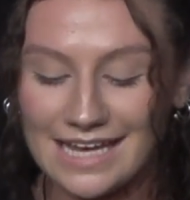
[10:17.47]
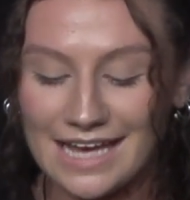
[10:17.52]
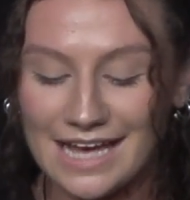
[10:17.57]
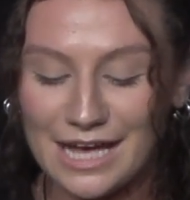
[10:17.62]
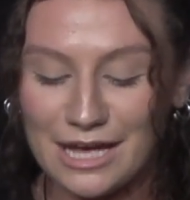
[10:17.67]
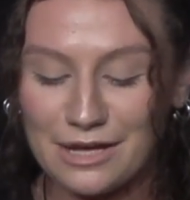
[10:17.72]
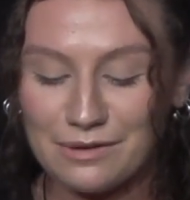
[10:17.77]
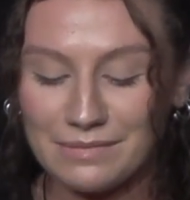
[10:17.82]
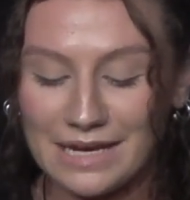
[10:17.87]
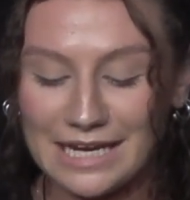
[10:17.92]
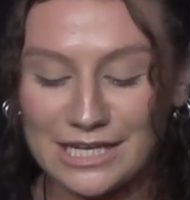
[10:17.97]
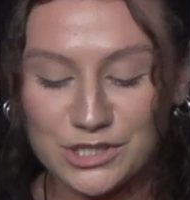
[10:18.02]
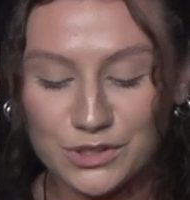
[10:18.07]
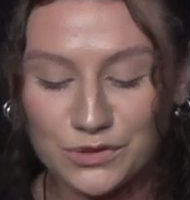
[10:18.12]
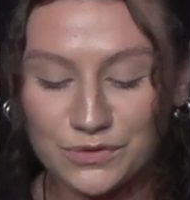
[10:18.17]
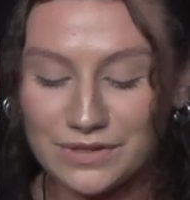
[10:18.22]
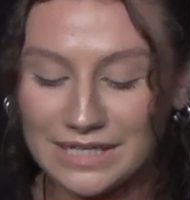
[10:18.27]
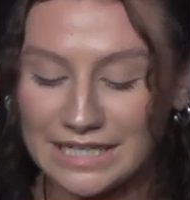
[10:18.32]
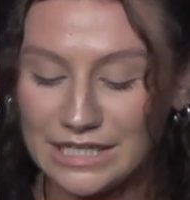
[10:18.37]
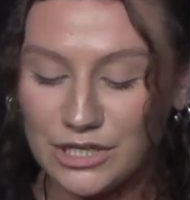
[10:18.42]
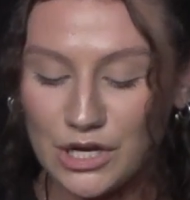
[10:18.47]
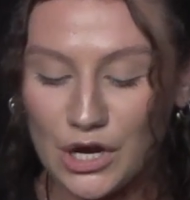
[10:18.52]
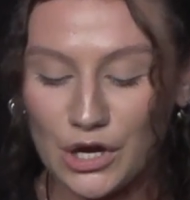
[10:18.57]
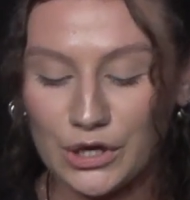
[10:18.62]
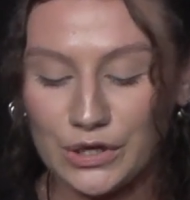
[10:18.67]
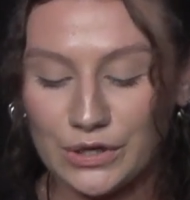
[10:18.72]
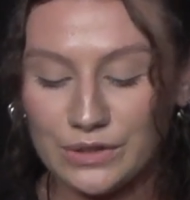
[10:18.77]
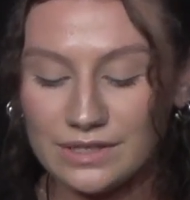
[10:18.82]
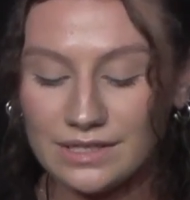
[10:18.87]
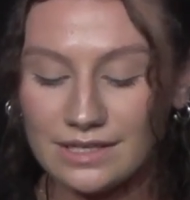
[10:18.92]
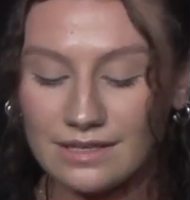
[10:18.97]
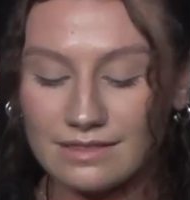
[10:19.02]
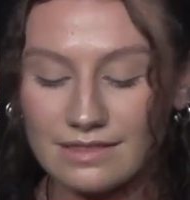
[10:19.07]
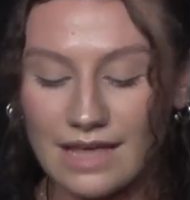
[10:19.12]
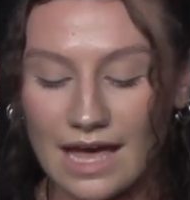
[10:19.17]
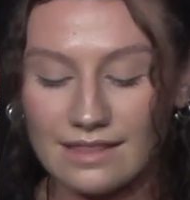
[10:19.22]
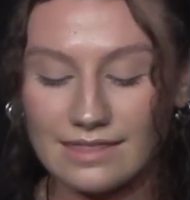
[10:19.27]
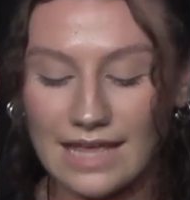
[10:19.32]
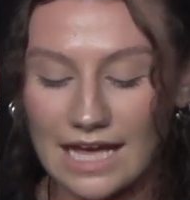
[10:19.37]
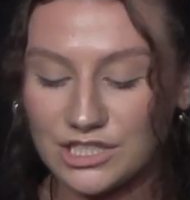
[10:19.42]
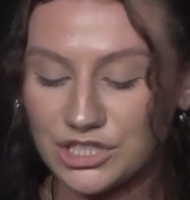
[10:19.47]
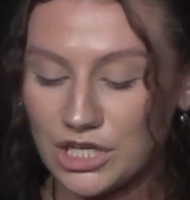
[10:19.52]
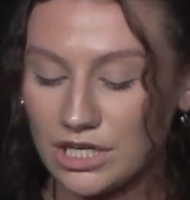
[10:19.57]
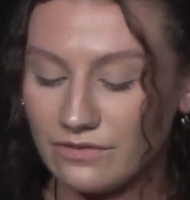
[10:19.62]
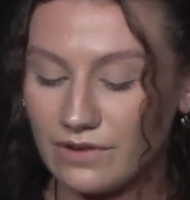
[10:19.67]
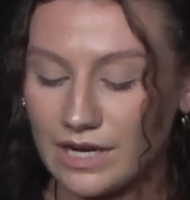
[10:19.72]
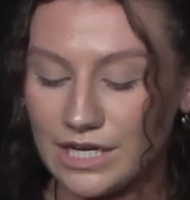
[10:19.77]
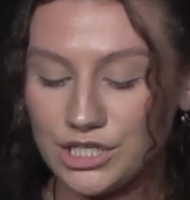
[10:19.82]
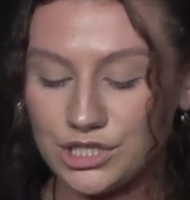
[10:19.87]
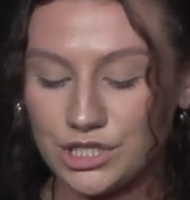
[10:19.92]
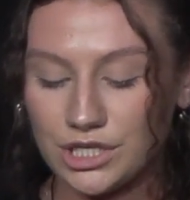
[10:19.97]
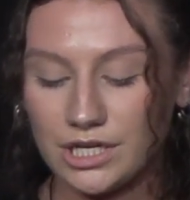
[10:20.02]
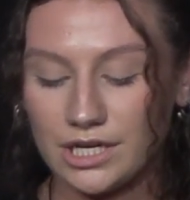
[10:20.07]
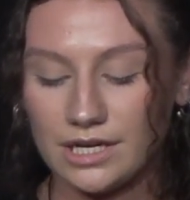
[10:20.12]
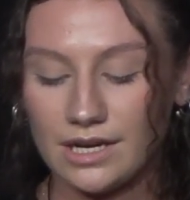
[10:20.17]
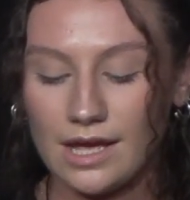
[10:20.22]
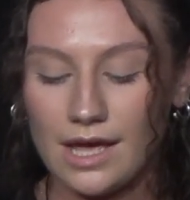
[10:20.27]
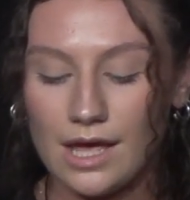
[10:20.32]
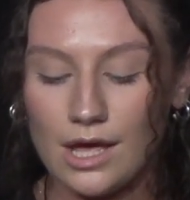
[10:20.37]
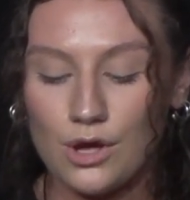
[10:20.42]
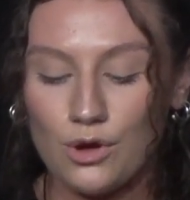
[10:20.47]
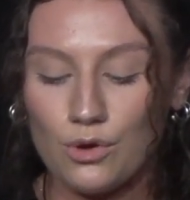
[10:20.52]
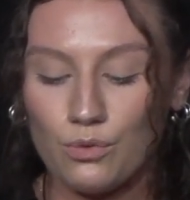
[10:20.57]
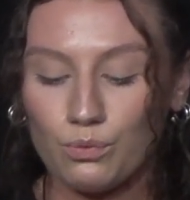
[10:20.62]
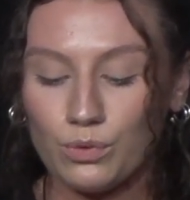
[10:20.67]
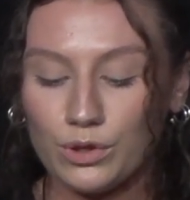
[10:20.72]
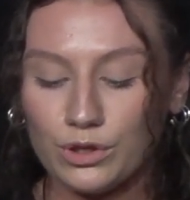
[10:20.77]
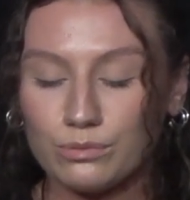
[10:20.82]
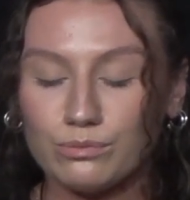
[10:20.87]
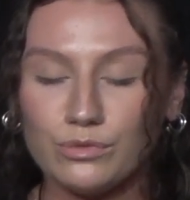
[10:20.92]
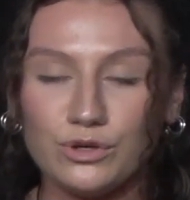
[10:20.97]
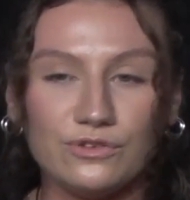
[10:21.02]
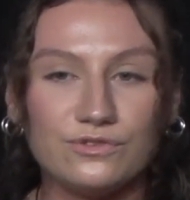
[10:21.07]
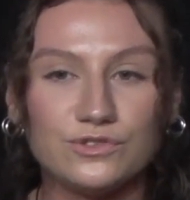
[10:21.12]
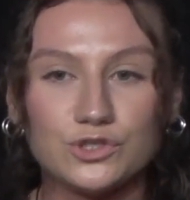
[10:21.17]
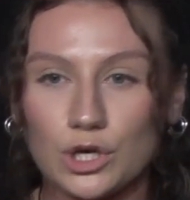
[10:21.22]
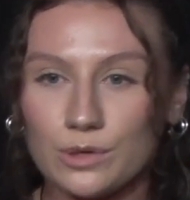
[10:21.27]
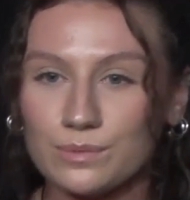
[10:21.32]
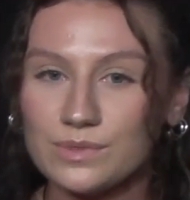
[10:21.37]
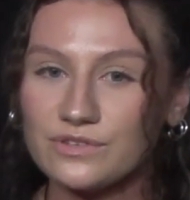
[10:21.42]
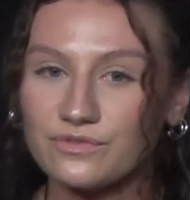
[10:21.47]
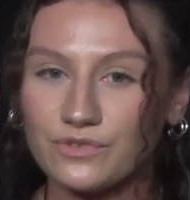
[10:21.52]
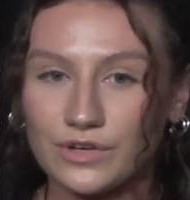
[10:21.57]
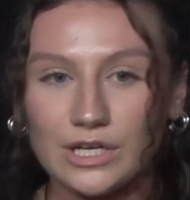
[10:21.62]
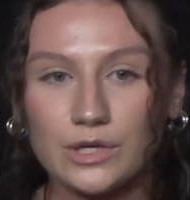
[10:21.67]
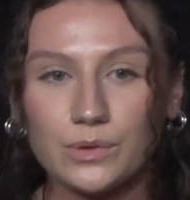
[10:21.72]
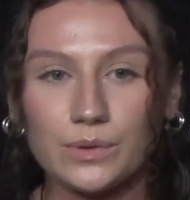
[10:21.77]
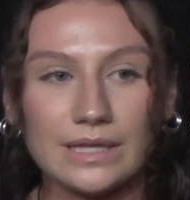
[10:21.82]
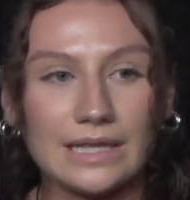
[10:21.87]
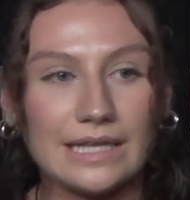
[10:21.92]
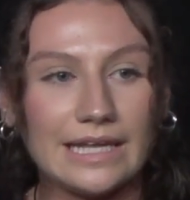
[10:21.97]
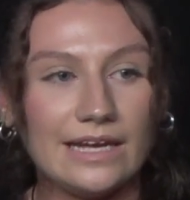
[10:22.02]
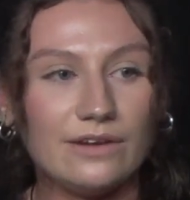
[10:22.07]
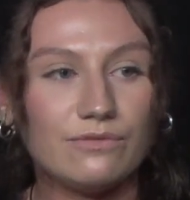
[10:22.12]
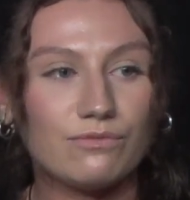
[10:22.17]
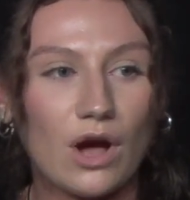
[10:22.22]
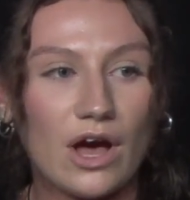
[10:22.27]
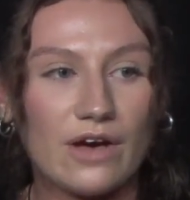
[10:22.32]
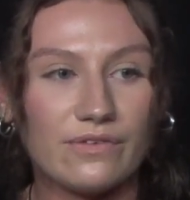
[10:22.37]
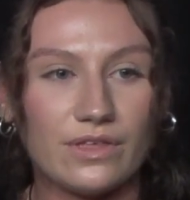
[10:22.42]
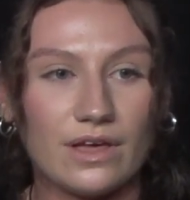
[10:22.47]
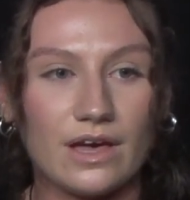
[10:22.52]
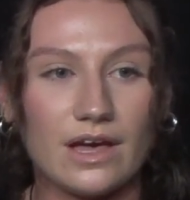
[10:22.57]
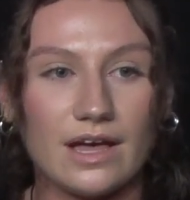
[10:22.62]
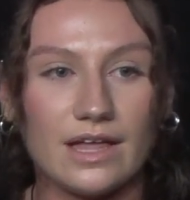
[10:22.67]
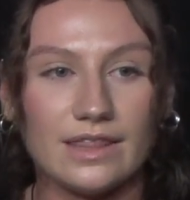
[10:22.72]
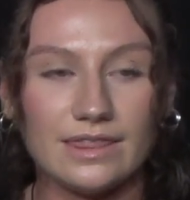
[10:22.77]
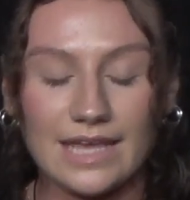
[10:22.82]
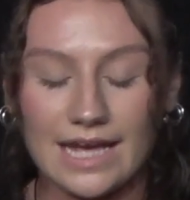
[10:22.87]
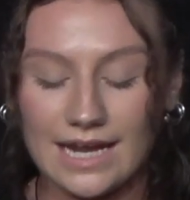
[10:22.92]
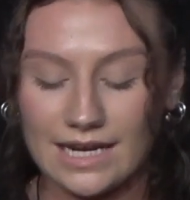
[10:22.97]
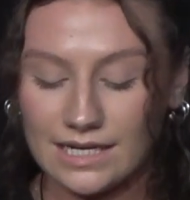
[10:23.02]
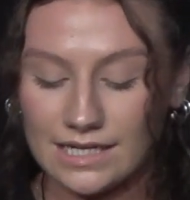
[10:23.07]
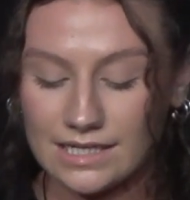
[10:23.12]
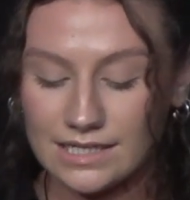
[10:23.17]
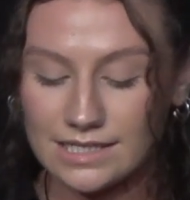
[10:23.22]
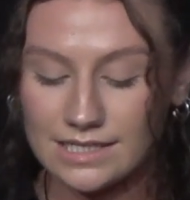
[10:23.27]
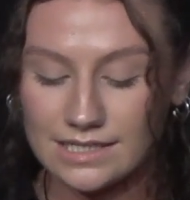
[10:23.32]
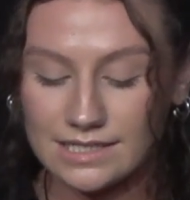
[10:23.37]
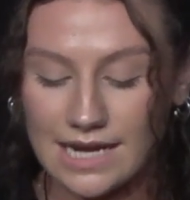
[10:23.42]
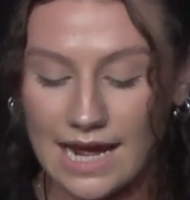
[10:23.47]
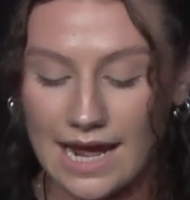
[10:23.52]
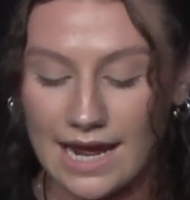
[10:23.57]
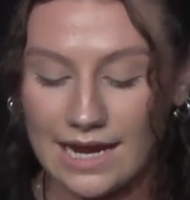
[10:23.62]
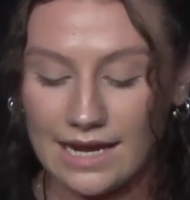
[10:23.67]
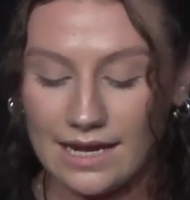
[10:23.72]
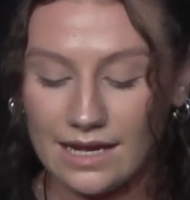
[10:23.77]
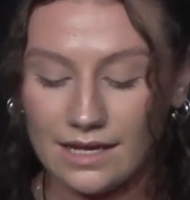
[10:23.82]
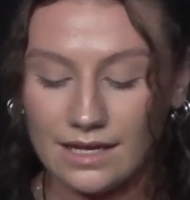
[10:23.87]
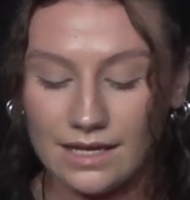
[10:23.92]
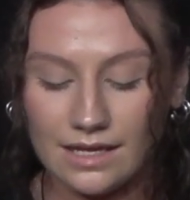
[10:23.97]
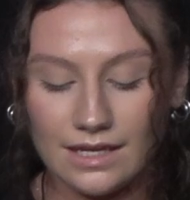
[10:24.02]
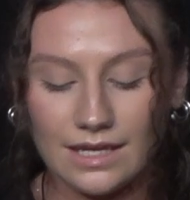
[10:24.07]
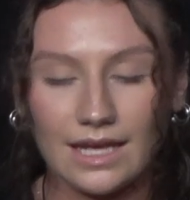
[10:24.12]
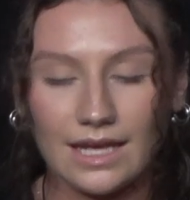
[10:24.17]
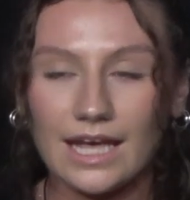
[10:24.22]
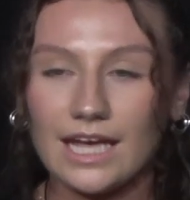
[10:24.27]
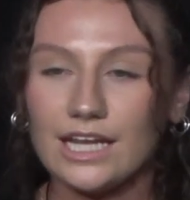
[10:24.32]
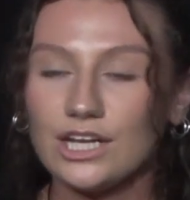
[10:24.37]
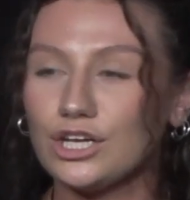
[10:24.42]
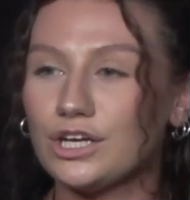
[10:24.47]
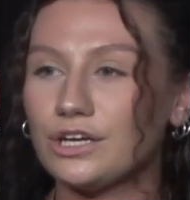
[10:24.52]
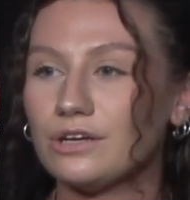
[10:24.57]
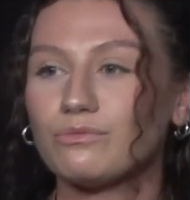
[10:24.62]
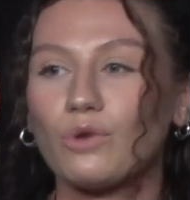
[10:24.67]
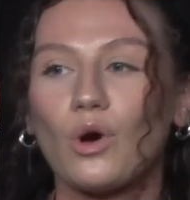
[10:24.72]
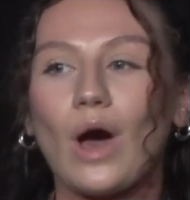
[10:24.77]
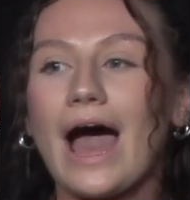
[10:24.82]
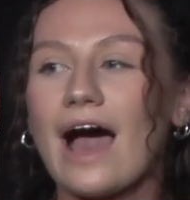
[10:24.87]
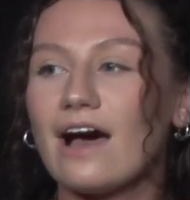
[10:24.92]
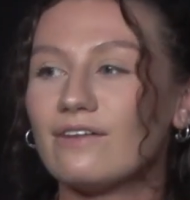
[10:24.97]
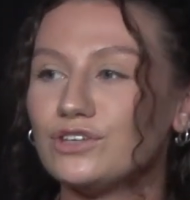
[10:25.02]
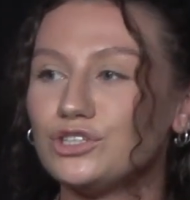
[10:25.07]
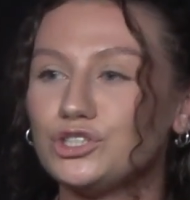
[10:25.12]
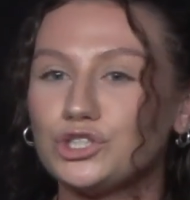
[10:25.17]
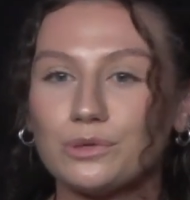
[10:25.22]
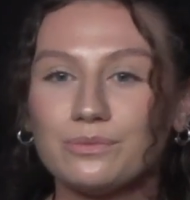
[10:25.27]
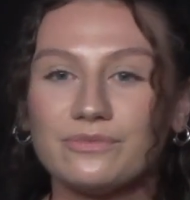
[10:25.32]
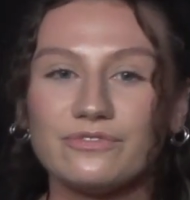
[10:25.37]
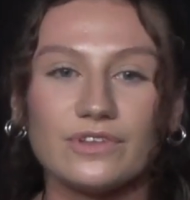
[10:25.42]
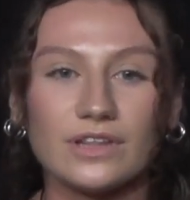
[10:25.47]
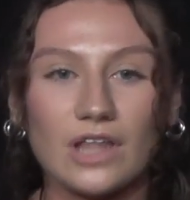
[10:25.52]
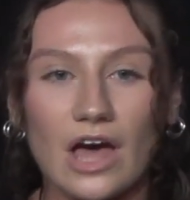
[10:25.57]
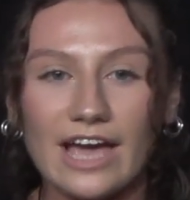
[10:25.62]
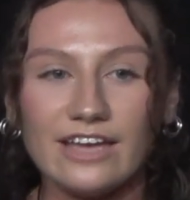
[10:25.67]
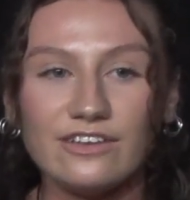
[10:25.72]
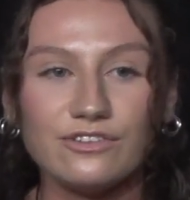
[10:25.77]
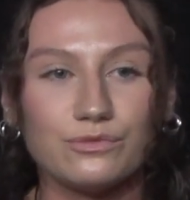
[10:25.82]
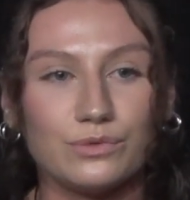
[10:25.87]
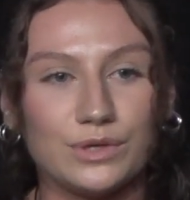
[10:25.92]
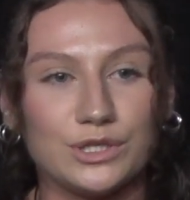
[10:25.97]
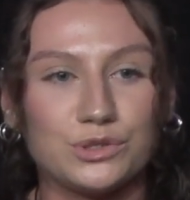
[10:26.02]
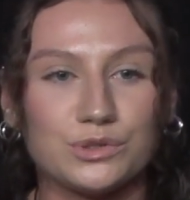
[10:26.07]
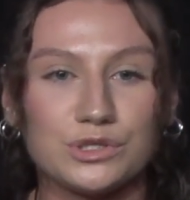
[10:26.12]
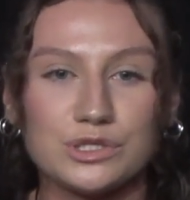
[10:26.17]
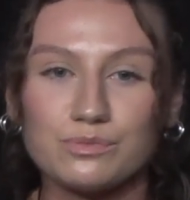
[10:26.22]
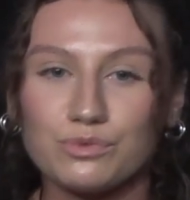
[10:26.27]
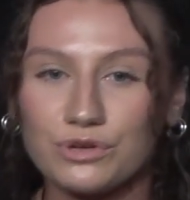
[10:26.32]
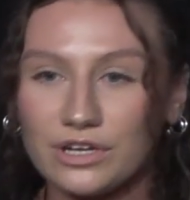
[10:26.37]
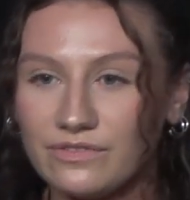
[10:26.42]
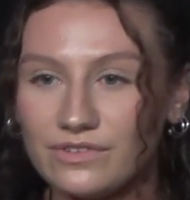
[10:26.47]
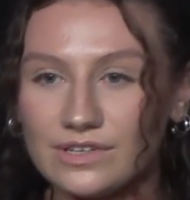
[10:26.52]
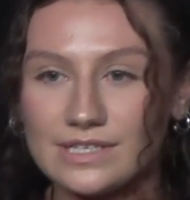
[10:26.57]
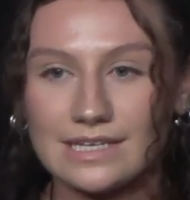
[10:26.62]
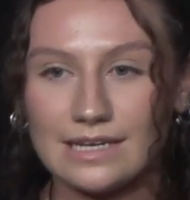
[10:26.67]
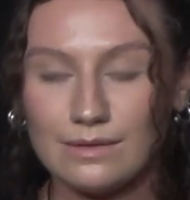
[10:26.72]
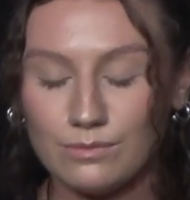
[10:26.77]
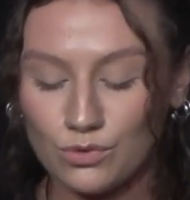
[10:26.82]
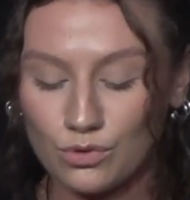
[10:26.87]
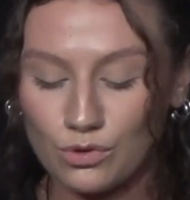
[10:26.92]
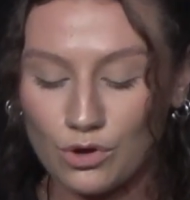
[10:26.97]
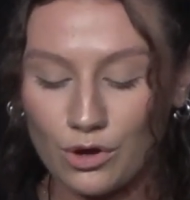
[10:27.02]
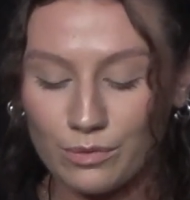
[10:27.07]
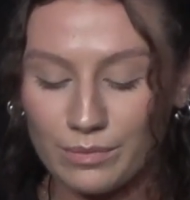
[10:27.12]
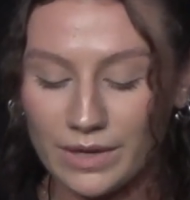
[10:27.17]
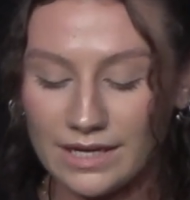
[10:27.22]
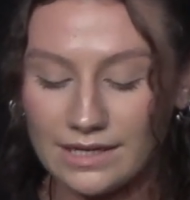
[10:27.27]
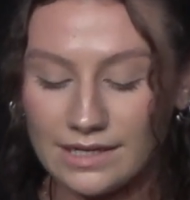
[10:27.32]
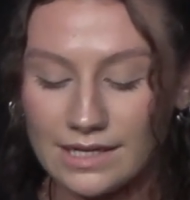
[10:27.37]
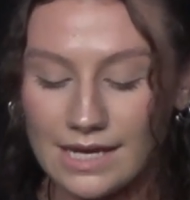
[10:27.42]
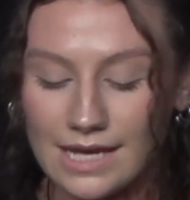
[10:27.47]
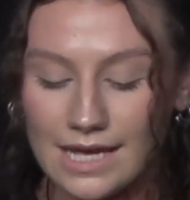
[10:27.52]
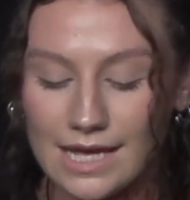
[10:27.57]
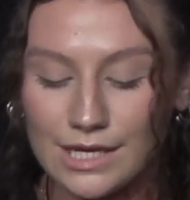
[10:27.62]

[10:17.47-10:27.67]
It's already known that that generation will move jobs frequently rather than stay in have a job for life, which was previously more common.